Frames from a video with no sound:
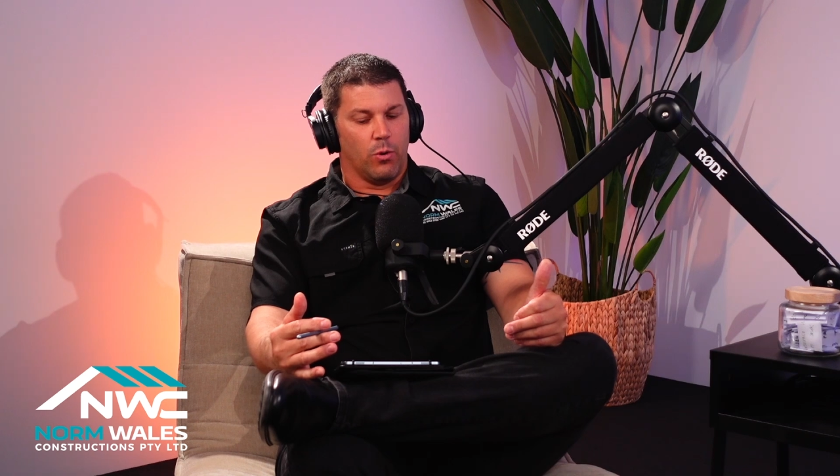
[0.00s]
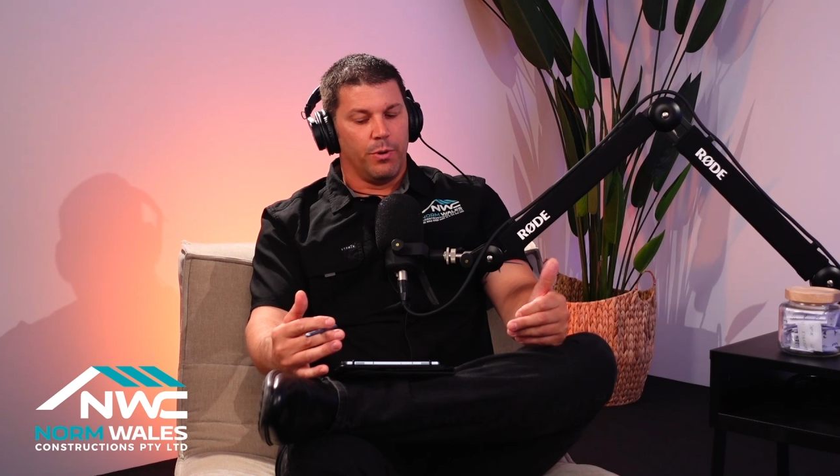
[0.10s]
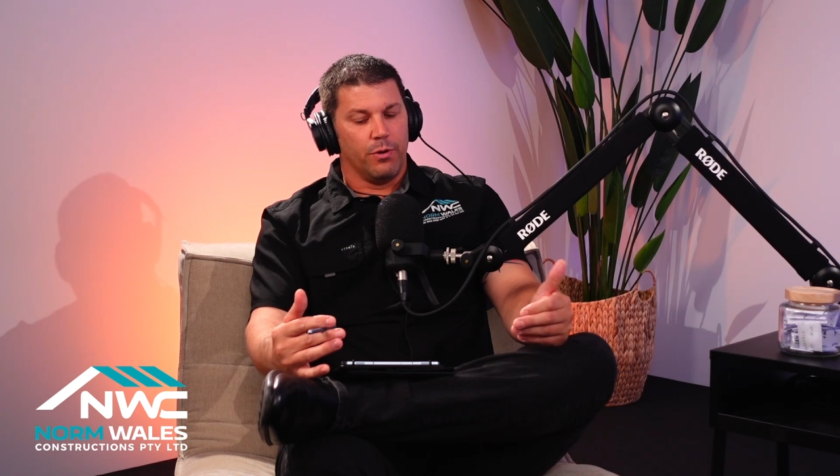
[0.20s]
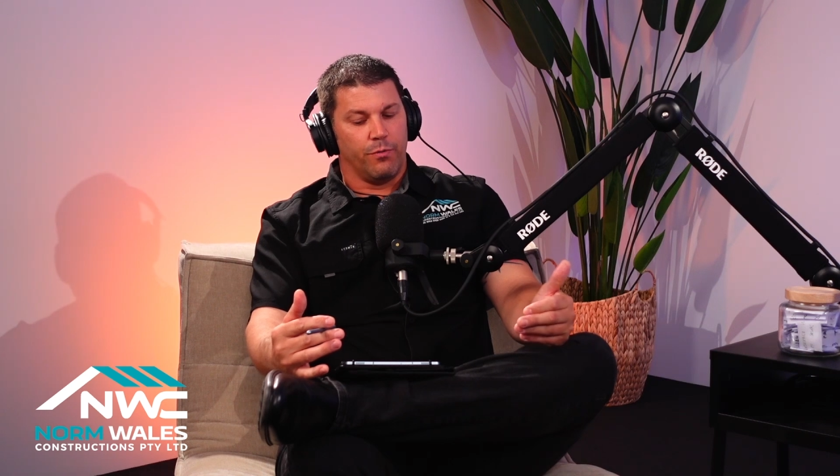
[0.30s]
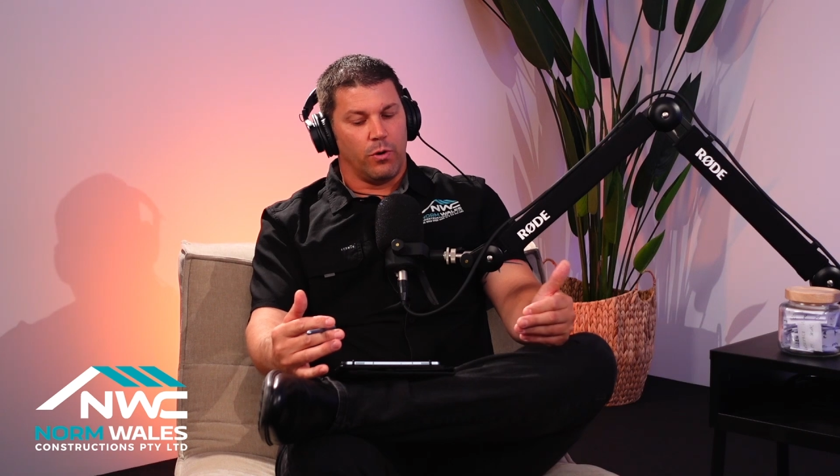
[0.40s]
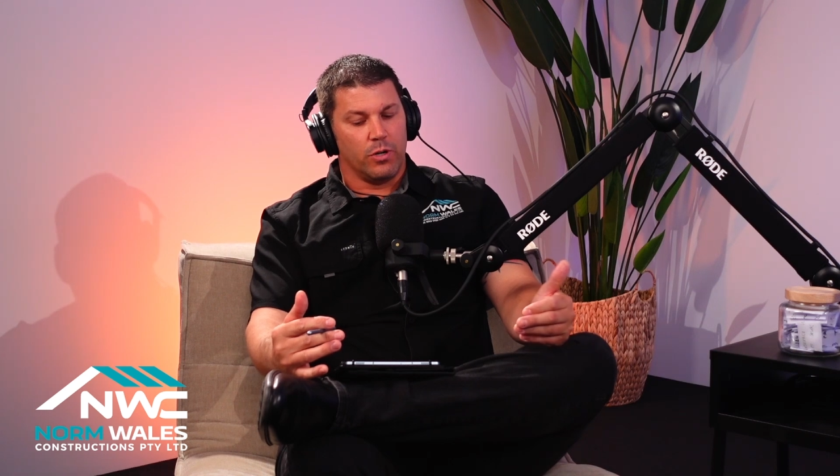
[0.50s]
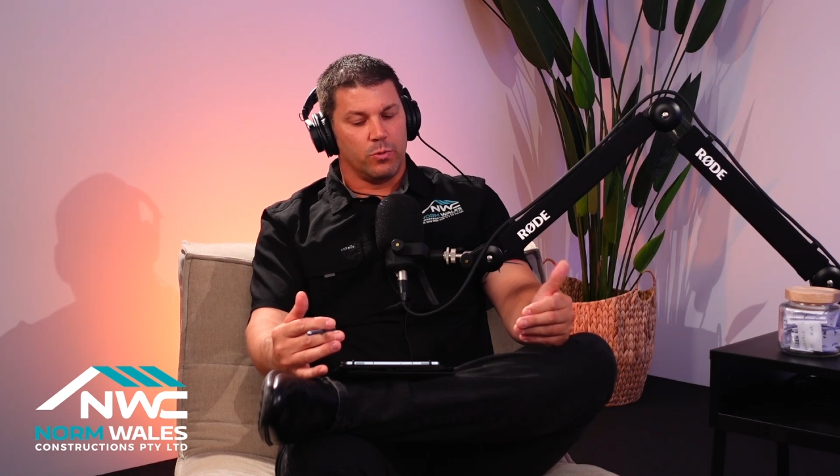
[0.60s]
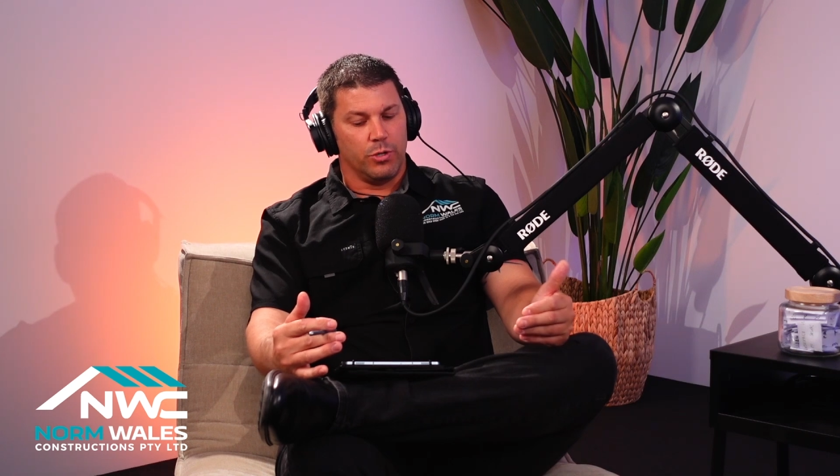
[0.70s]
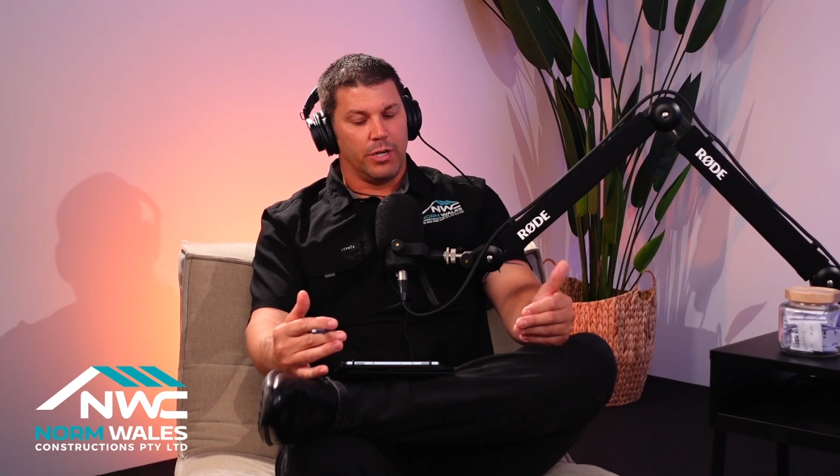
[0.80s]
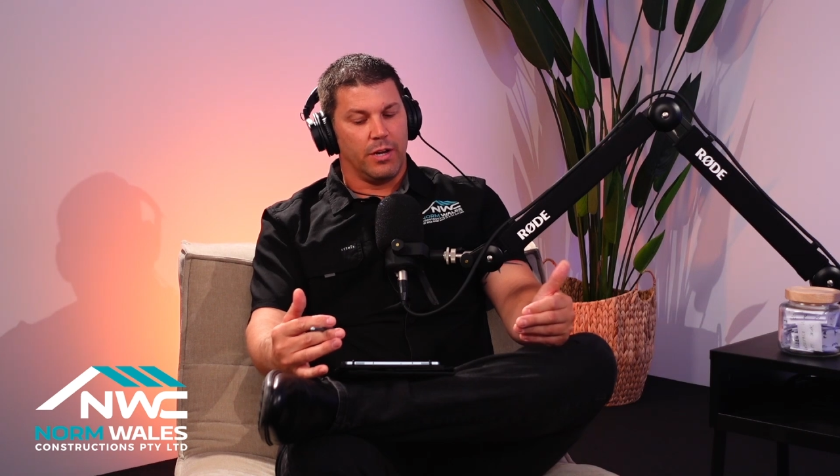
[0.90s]
a bit of advice
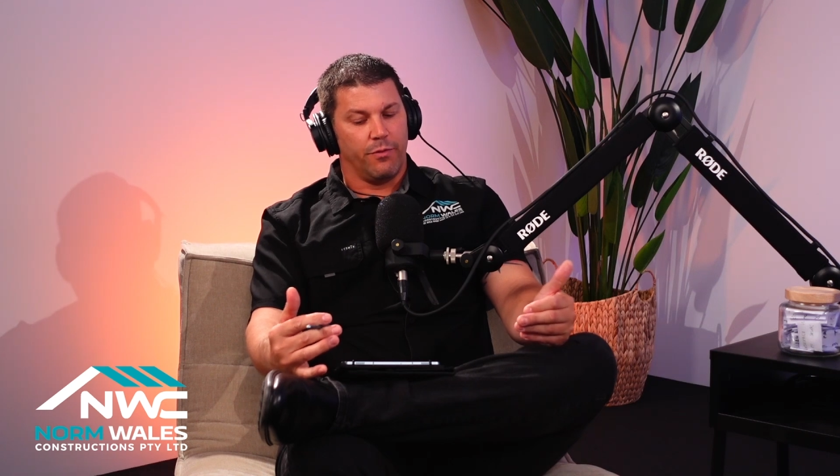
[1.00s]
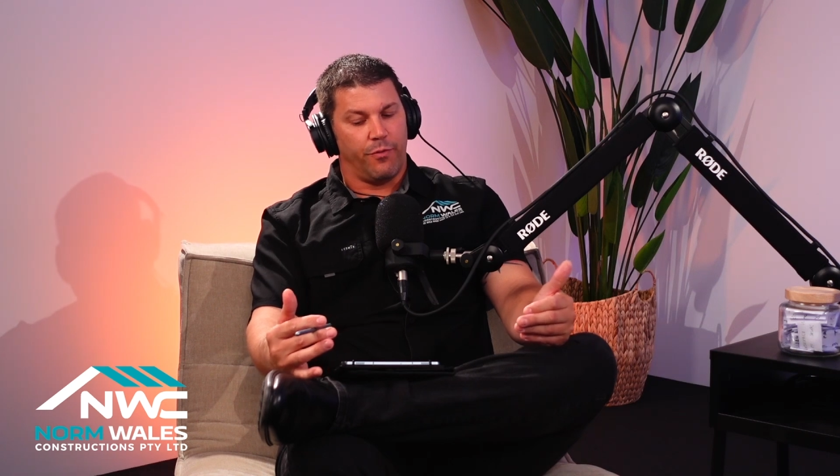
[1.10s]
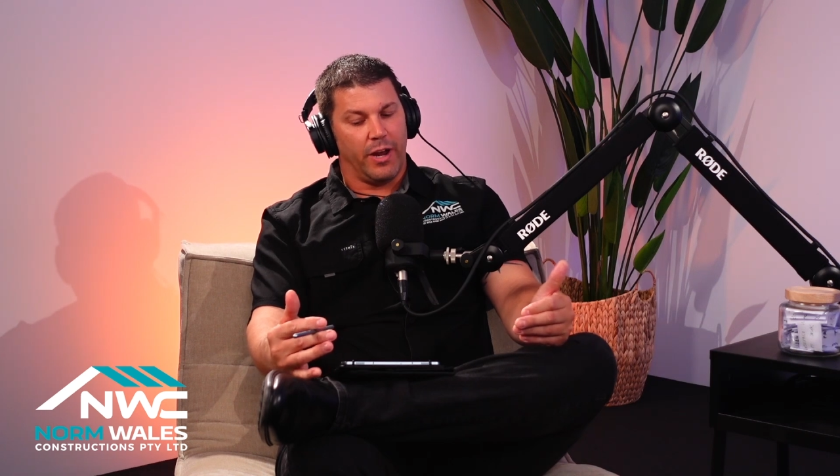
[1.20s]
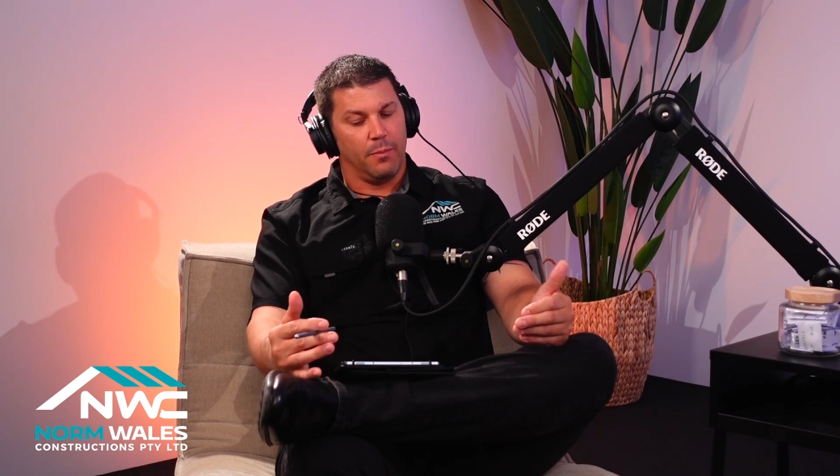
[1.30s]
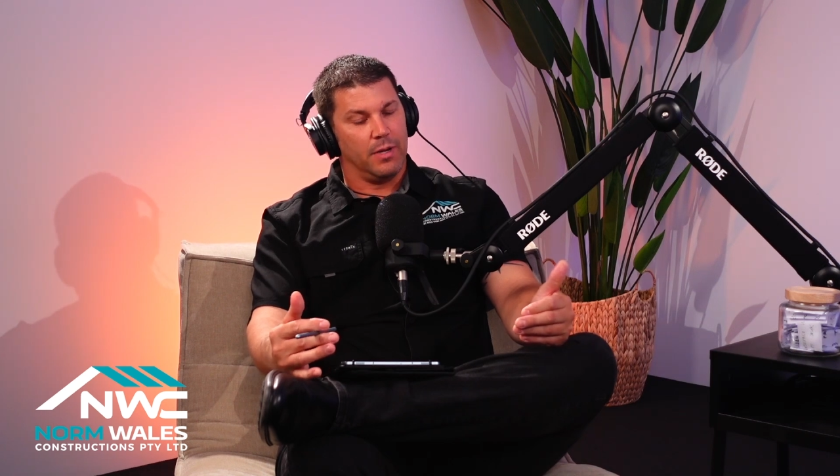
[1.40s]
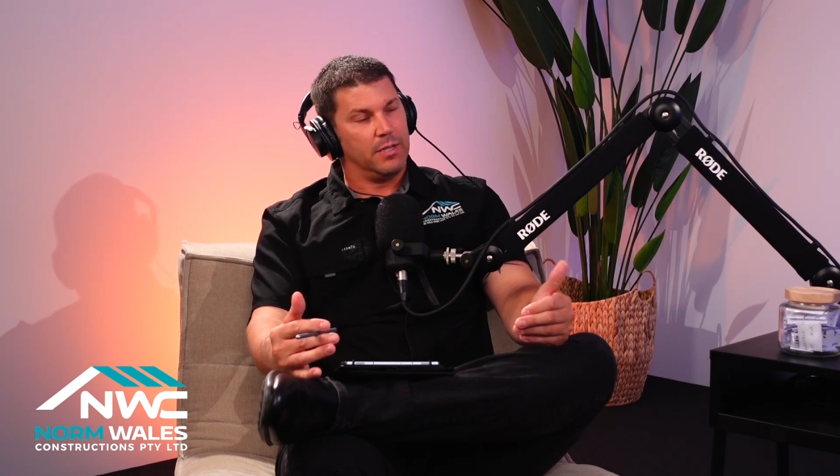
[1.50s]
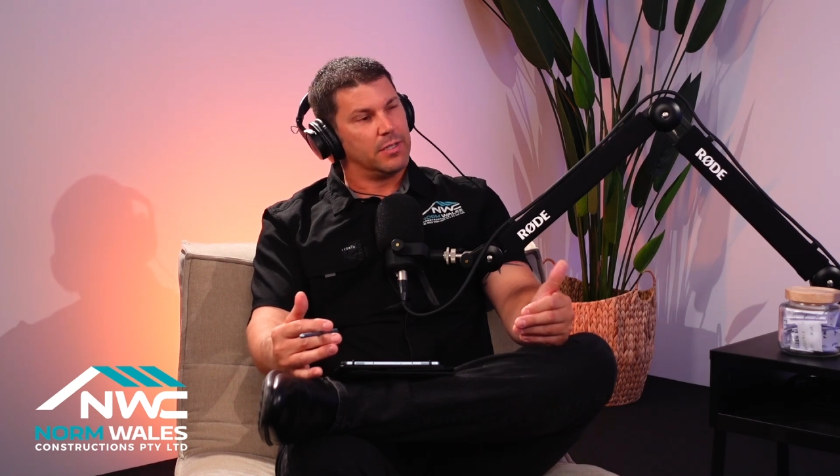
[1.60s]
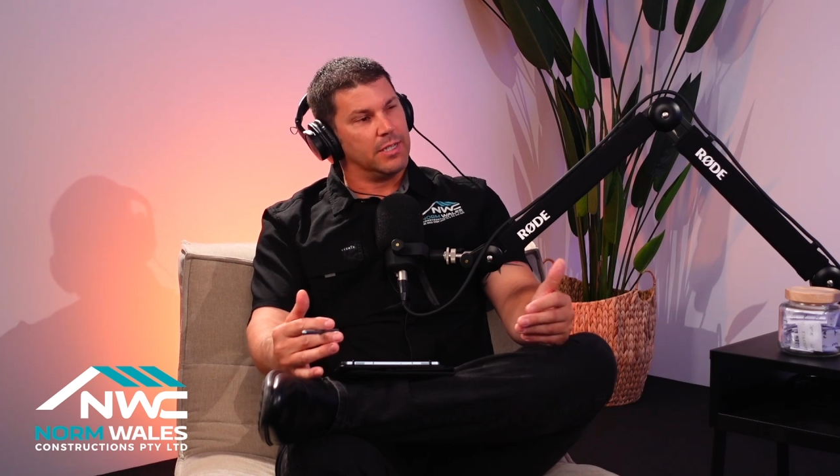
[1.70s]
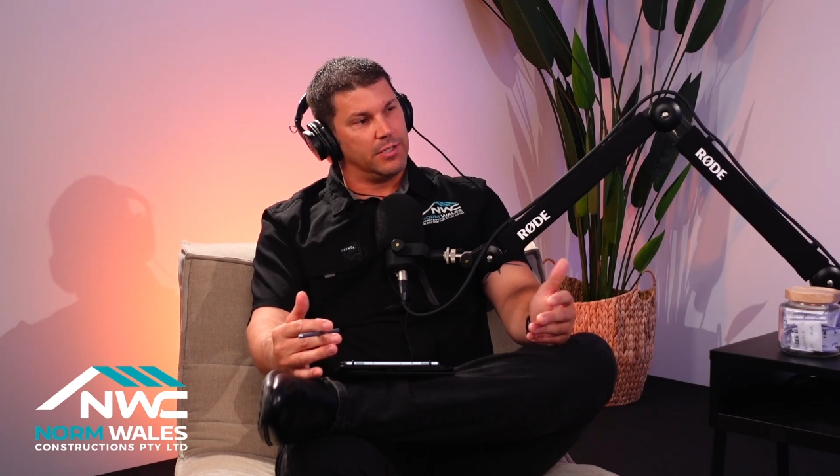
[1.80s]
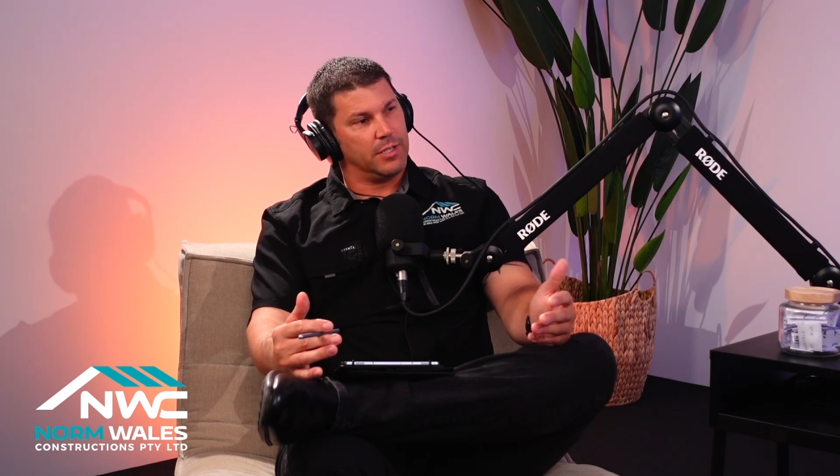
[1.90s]
would you give families
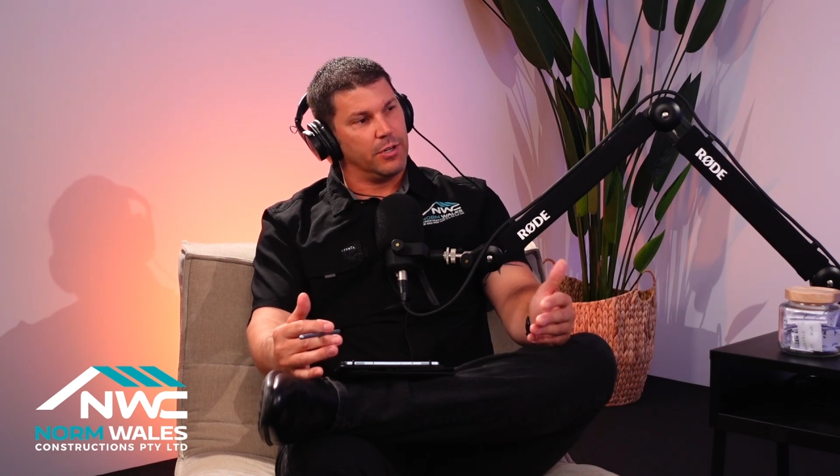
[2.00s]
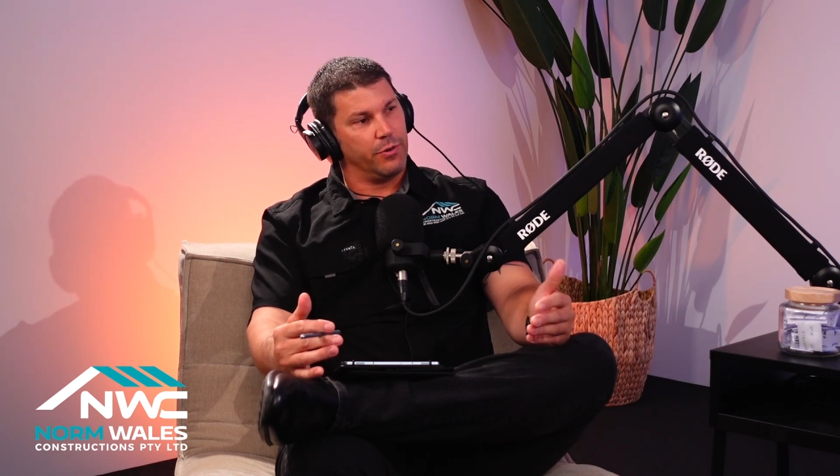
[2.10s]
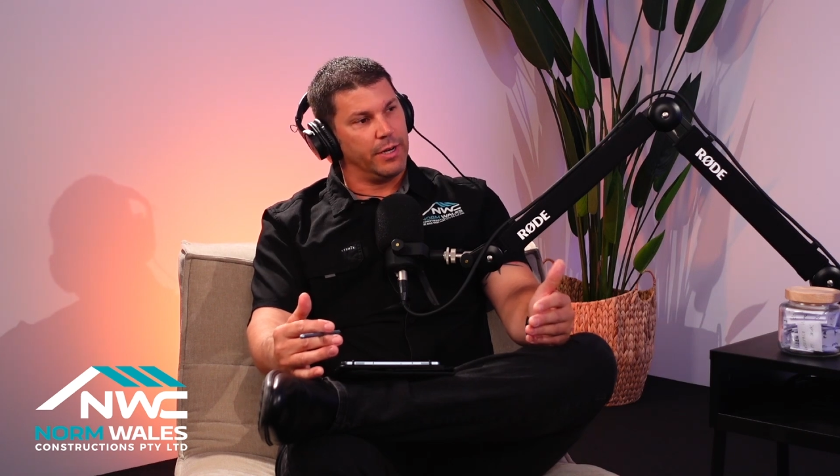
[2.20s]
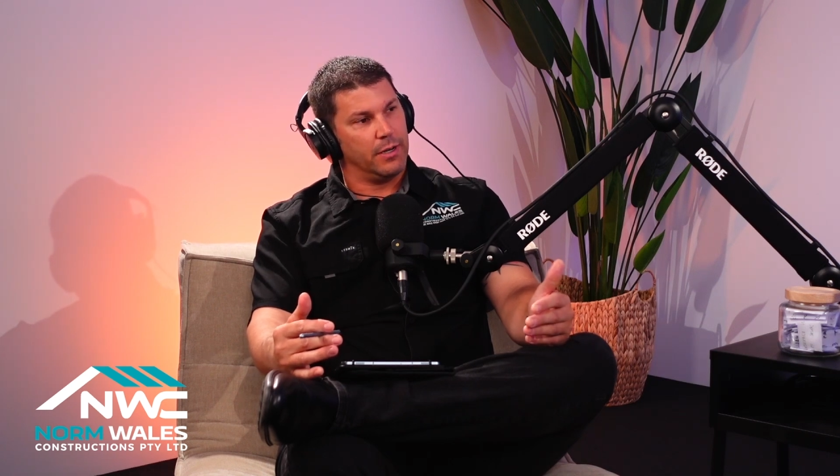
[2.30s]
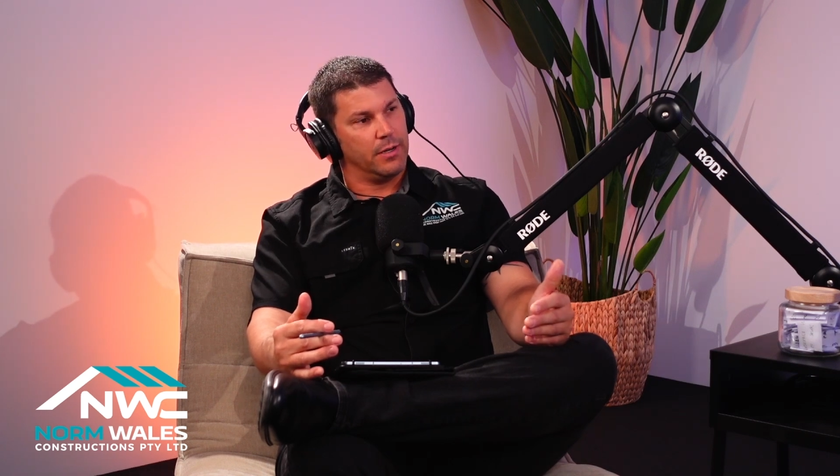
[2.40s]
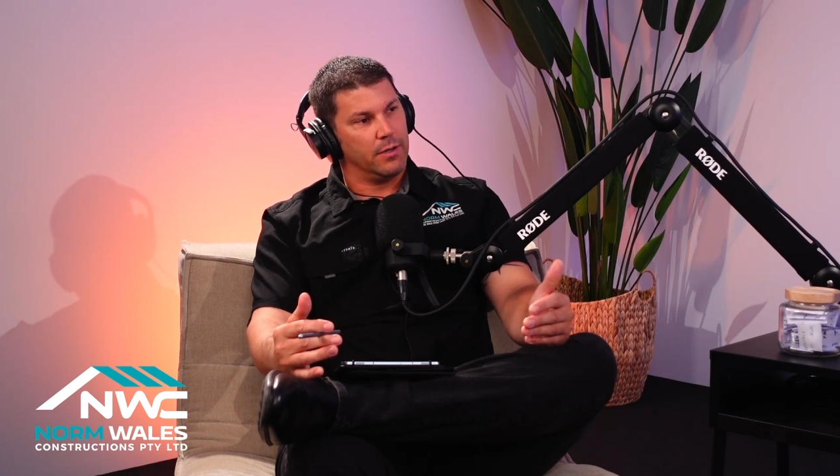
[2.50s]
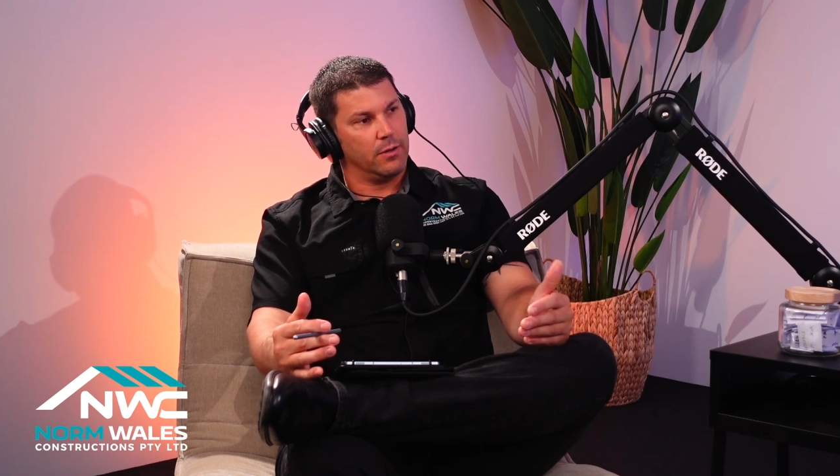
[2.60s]
considering,